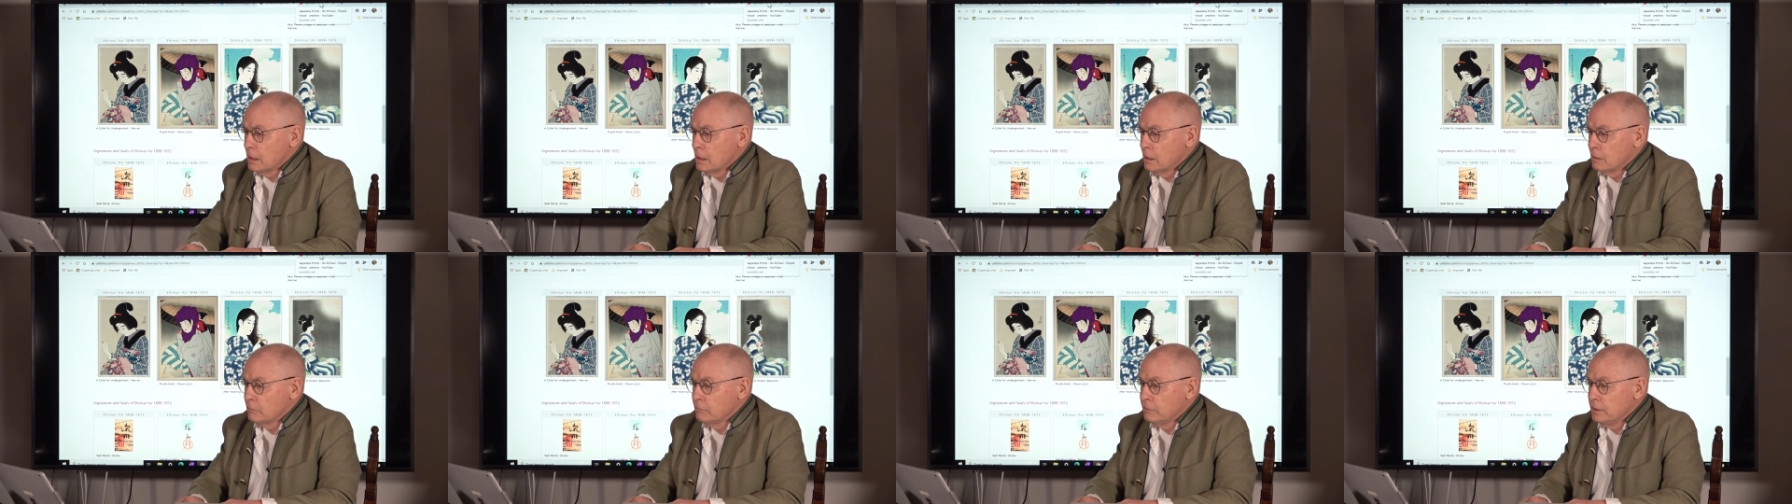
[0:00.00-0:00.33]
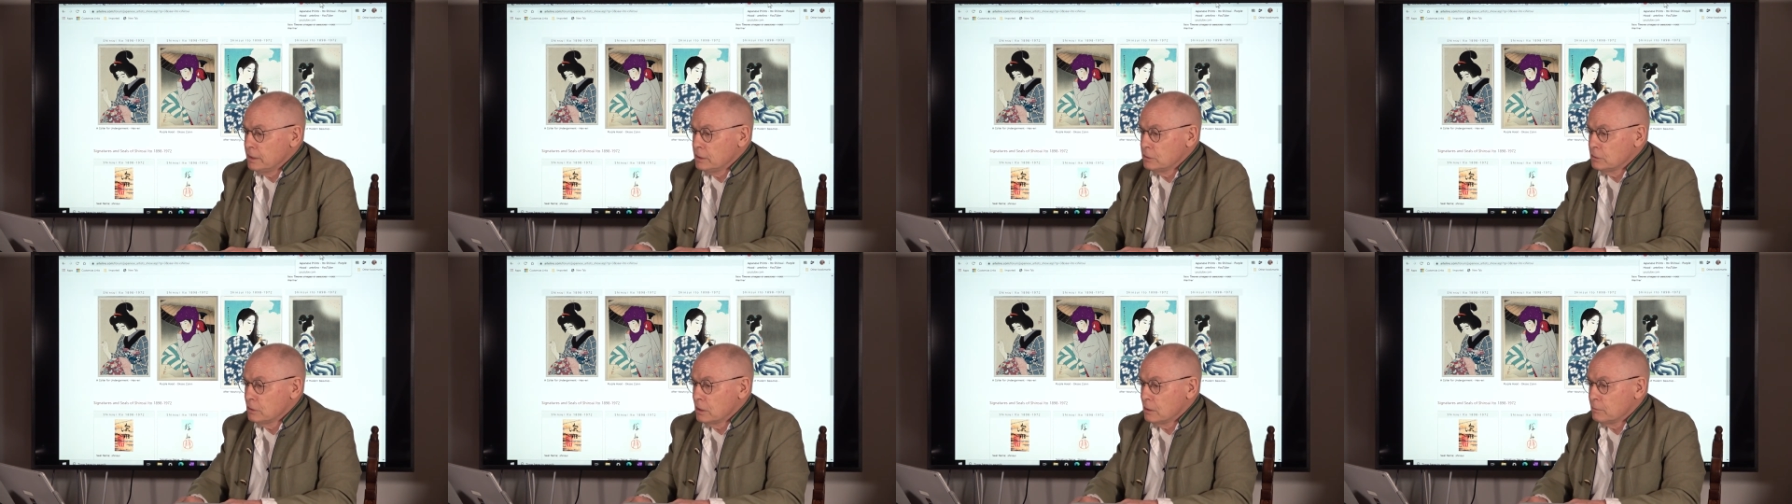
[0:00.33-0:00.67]
a
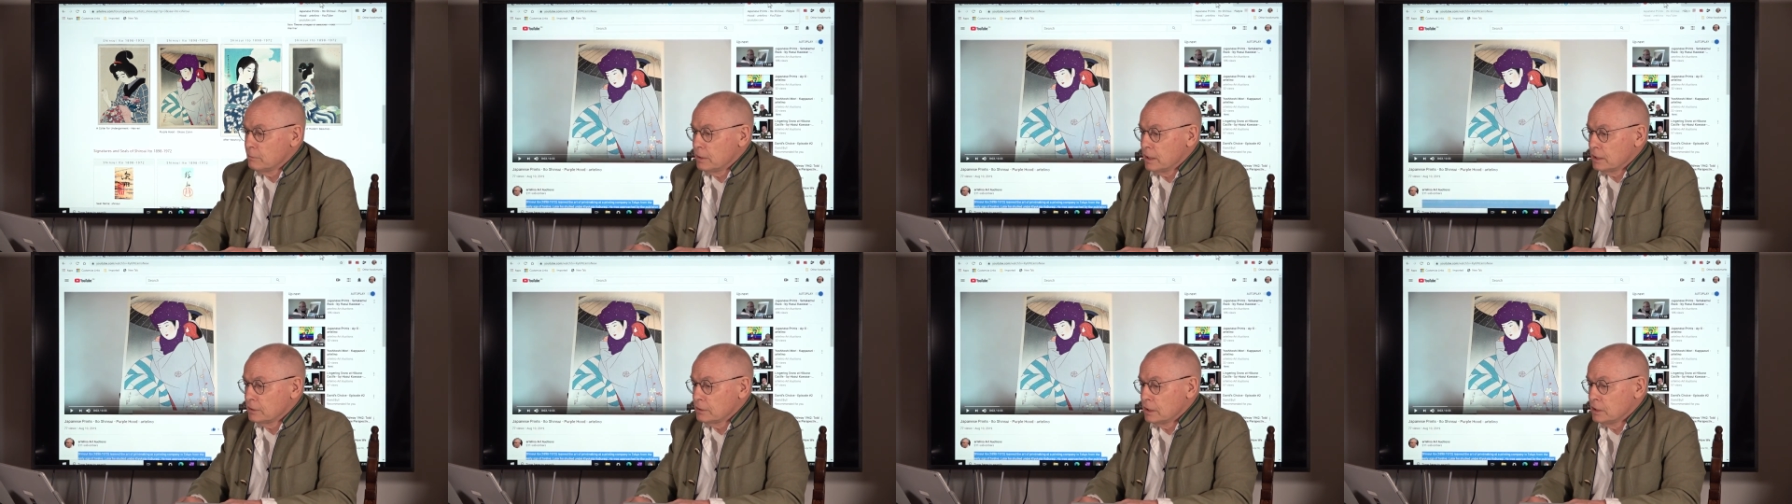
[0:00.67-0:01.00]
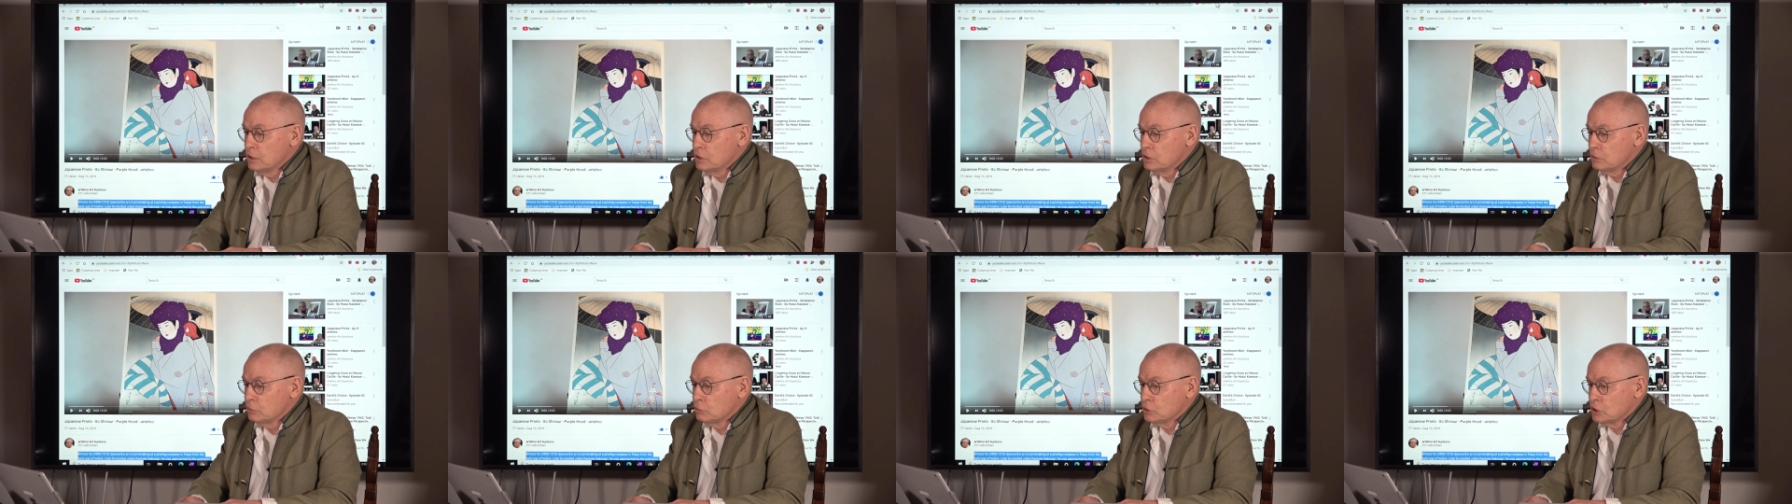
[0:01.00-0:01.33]
video about
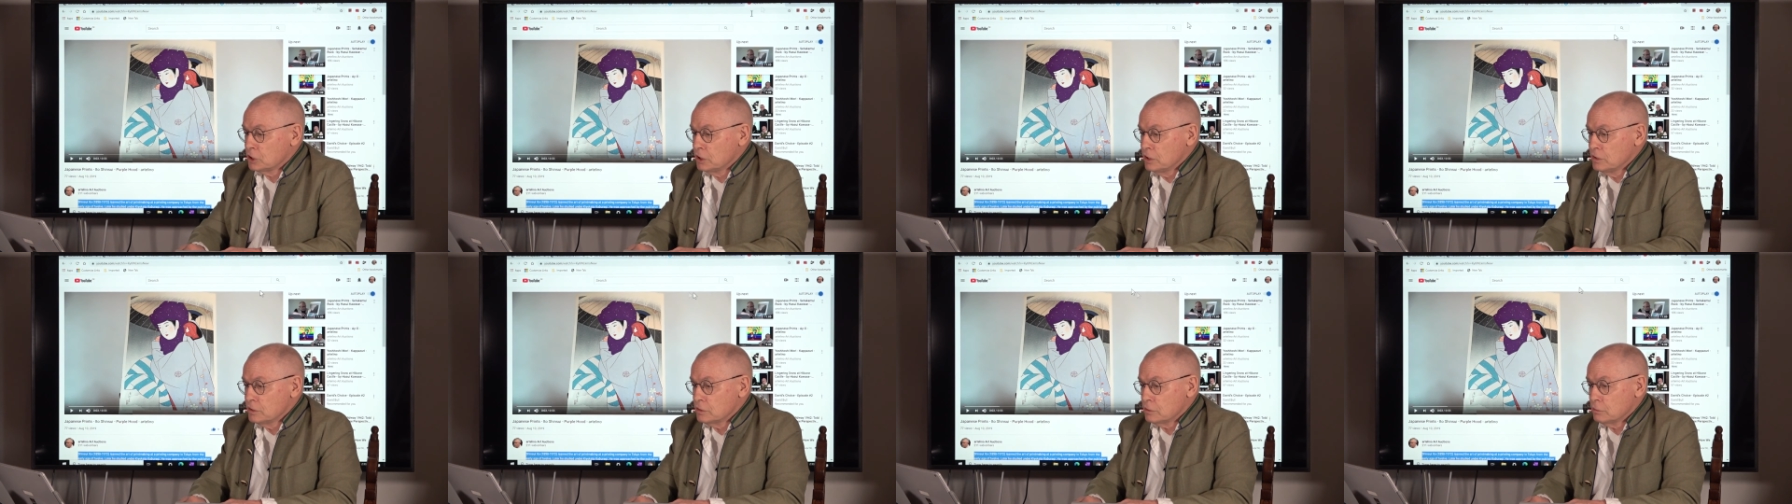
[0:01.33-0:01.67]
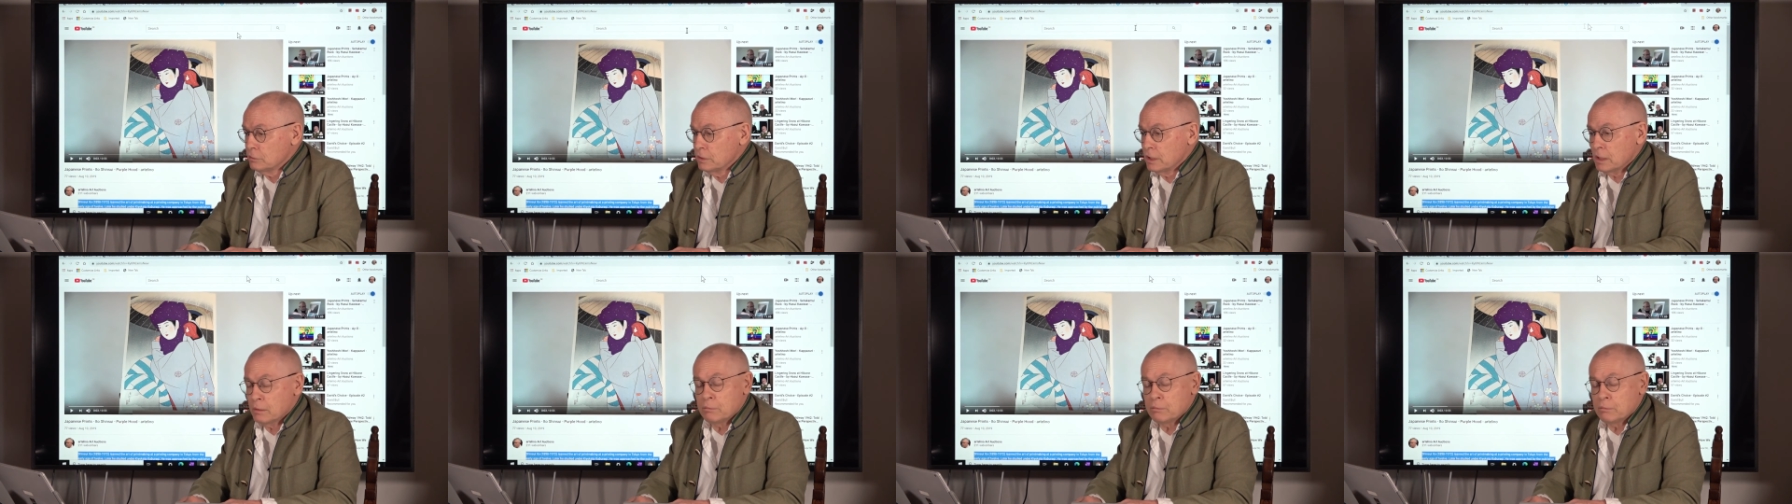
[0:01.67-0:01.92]
Ito Shinsui,